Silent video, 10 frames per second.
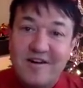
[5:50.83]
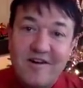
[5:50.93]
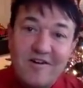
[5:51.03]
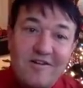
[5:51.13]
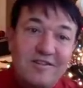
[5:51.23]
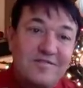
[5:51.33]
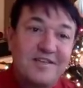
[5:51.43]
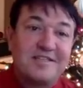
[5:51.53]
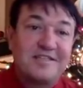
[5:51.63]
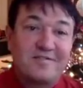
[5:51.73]
all of
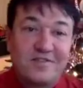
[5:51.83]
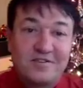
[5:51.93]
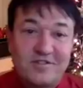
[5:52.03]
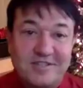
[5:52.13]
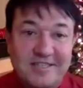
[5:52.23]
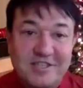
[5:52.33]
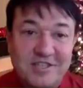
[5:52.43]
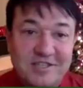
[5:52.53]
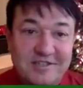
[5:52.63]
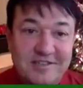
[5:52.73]
these different
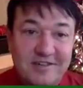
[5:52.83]
traditions